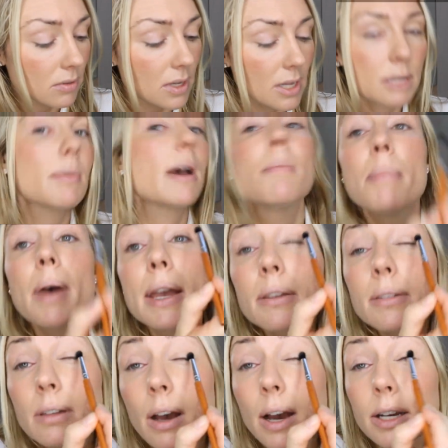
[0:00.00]
as my
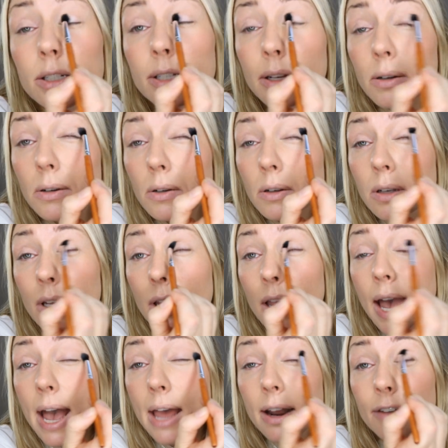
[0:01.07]
base eyeshadow.
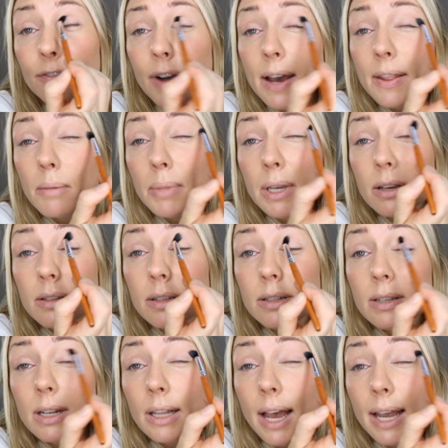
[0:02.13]
And I find that because
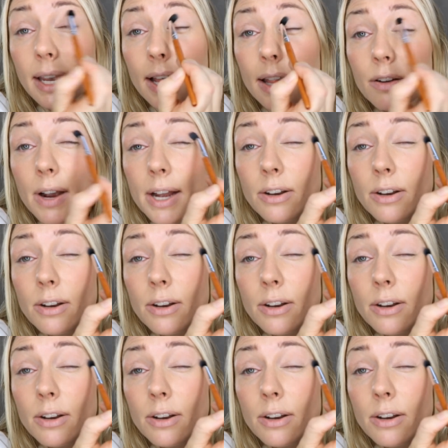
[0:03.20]
it's a light color,